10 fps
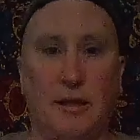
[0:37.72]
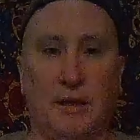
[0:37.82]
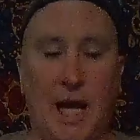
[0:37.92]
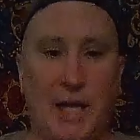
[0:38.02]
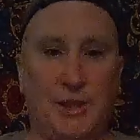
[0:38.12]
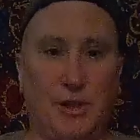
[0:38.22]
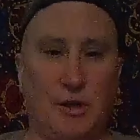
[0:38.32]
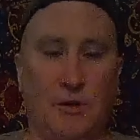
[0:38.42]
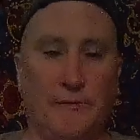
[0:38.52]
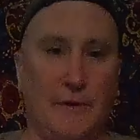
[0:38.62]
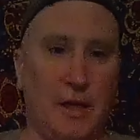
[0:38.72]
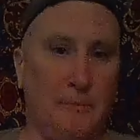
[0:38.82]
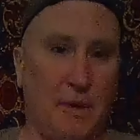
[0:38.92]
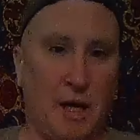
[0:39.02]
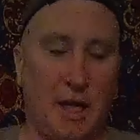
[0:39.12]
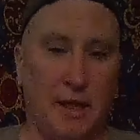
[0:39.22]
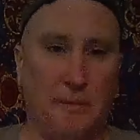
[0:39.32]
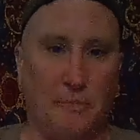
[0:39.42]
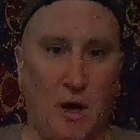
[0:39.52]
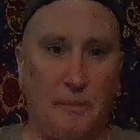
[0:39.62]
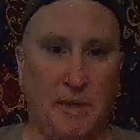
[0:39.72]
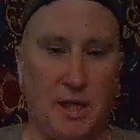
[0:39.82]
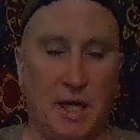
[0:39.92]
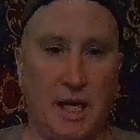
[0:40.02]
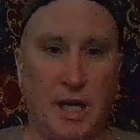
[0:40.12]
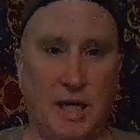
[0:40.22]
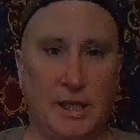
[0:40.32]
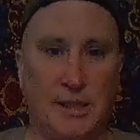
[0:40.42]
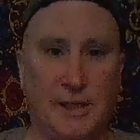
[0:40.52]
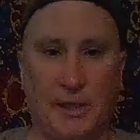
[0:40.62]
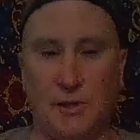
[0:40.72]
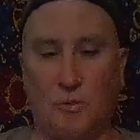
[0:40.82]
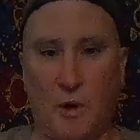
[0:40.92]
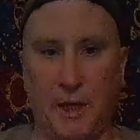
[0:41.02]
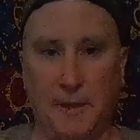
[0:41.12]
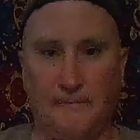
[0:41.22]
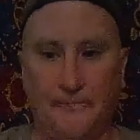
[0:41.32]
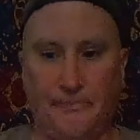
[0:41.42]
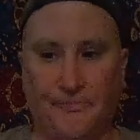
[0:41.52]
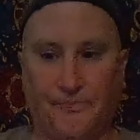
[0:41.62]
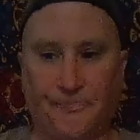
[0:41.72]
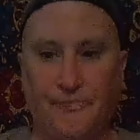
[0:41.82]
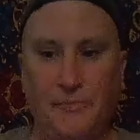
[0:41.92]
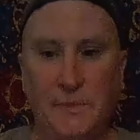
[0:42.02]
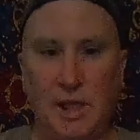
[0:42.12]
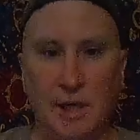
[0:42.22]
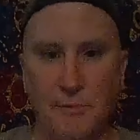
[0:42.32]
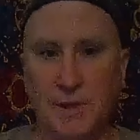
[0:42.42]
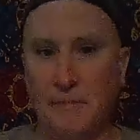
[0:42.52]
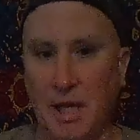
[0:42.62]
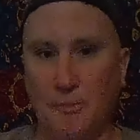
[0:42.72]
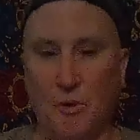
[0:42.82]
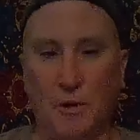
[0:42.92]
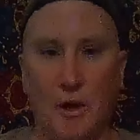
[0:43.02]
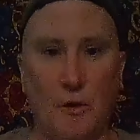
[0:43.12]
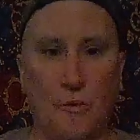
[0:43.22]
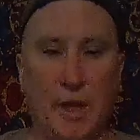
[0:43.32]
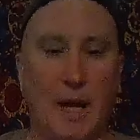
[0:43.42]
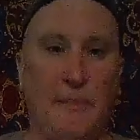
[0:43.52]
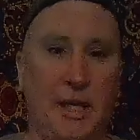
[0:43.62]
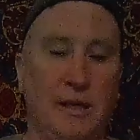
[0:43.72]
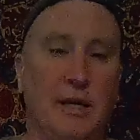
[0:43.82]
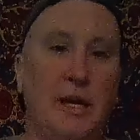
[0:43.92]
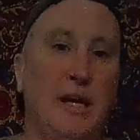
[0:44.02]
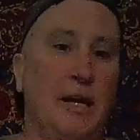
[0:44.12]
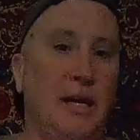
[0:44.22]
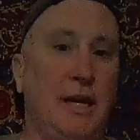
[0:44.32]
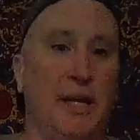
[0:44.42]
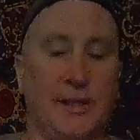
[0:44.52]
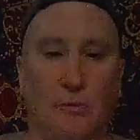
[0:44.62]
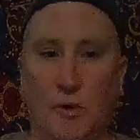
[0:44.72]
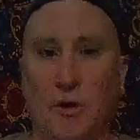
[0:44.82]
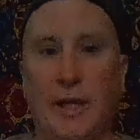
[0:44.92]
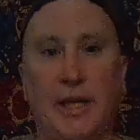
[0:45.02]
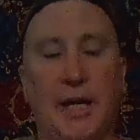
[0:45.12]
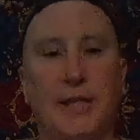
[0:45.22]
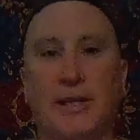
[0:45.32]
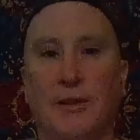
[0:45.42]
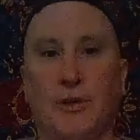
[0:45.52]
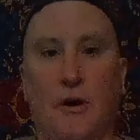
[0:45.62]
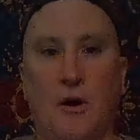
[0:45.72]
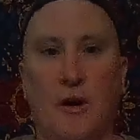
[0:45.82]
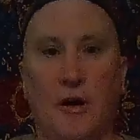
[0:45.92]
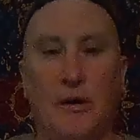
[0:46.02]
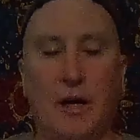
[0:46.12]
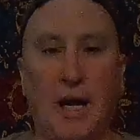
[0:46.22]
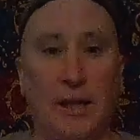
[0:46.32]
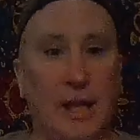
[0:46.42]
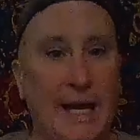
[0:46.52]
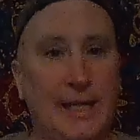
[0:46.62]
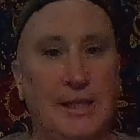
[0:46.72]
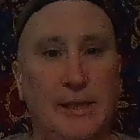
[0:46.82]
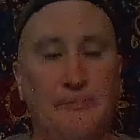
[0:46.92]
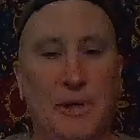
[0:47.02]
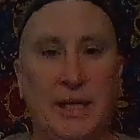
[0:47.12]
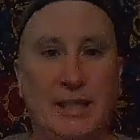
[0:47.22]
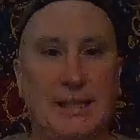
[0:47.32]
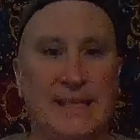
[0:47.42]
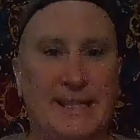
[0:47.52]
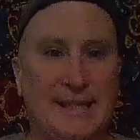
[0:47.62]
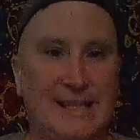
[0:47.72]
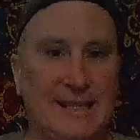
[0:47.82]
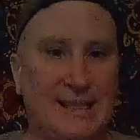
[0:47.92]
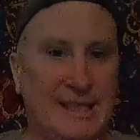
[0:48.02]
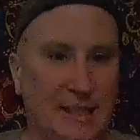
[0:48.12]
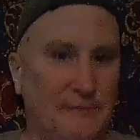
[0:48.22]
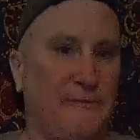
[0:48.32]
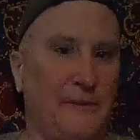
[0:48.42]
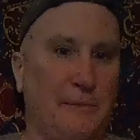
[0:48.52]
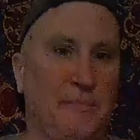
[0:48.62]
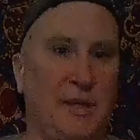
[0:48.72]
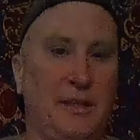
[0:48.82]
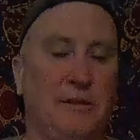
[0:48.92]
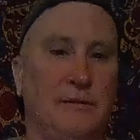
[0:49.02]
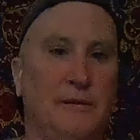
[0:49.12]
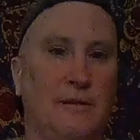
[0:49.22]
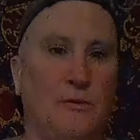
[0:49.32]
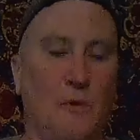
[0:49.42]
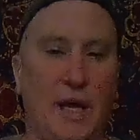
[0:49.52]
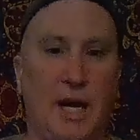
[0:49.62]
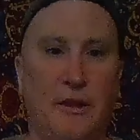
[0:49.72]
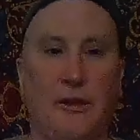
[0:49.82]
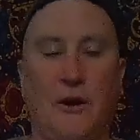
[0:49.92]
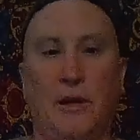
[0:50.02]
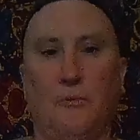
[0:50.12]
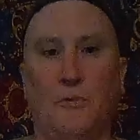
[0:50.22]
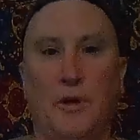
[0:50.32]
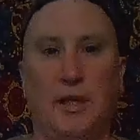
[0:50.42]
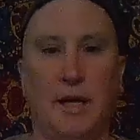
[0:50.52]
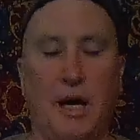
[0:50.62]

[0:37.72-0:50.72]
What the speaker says: Last year, a friend of mine had bought me a 620. It was a maple glow, and I mean, it is a really nice guitar. I liked it, but it just didn't fit me the way I thought it would.